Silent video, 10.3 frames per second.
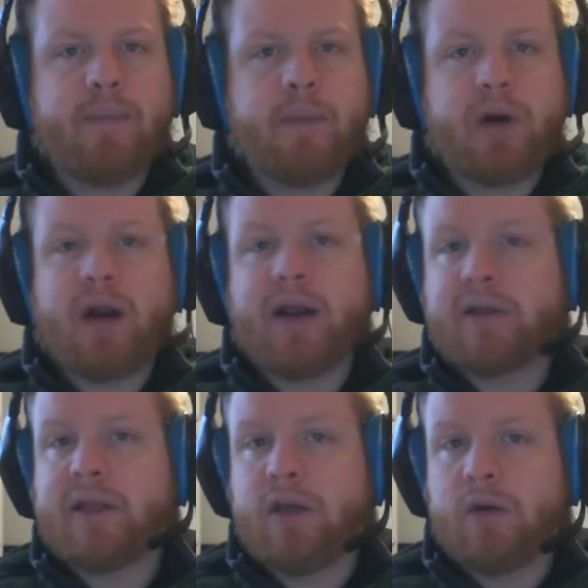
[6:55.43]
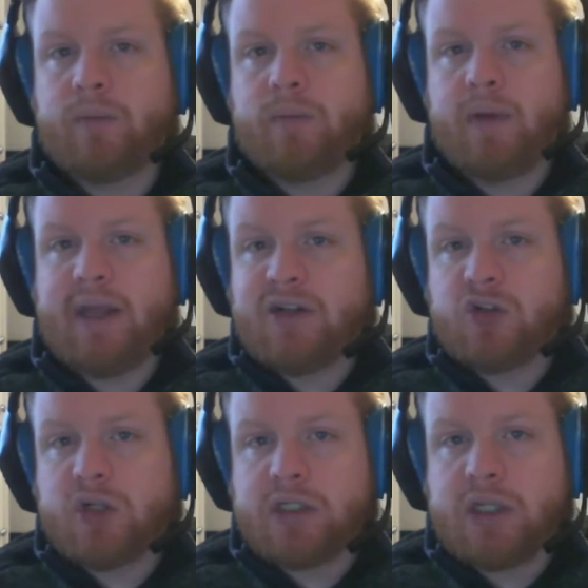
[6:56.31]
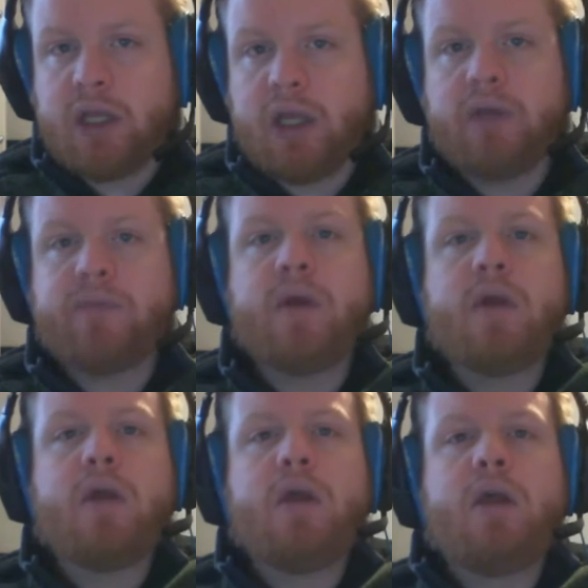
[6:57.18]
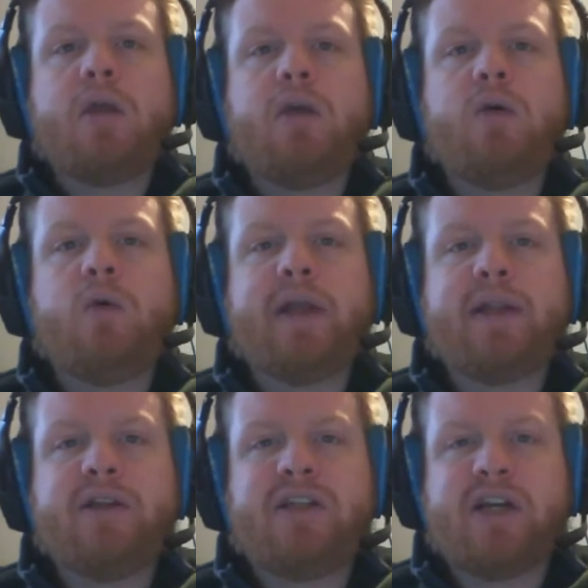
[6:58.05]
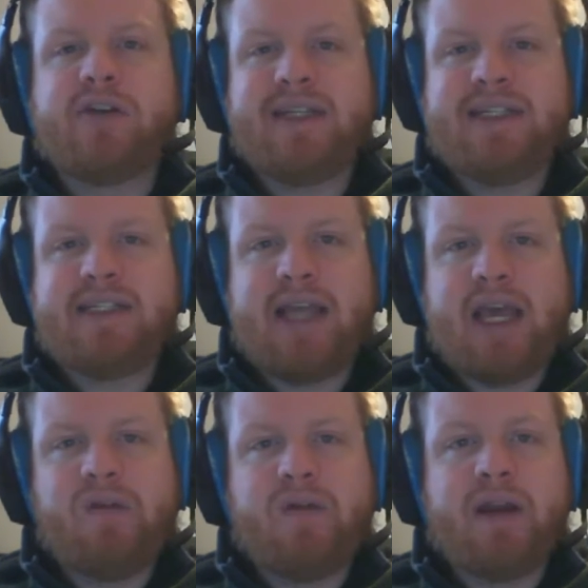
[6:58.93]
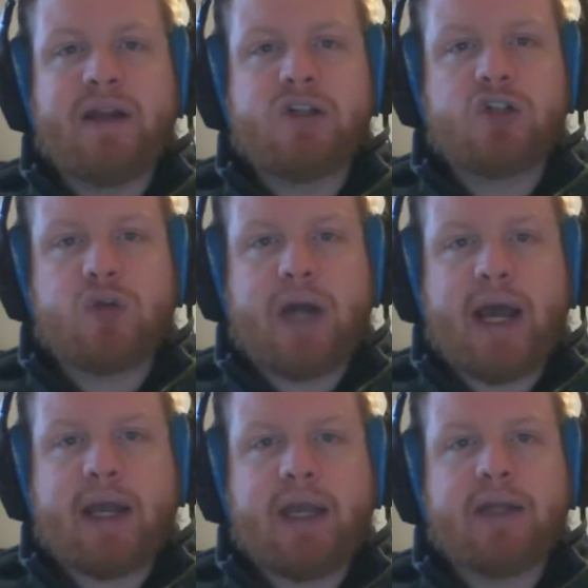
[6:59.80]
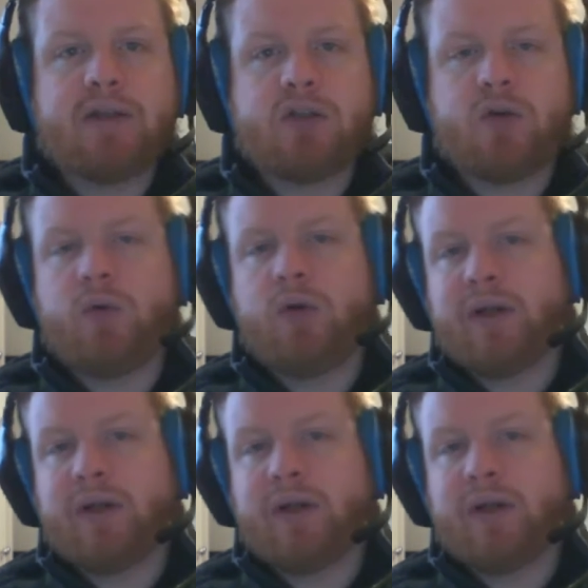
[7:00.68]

product that you're interested in, you can generally save it and track it so you can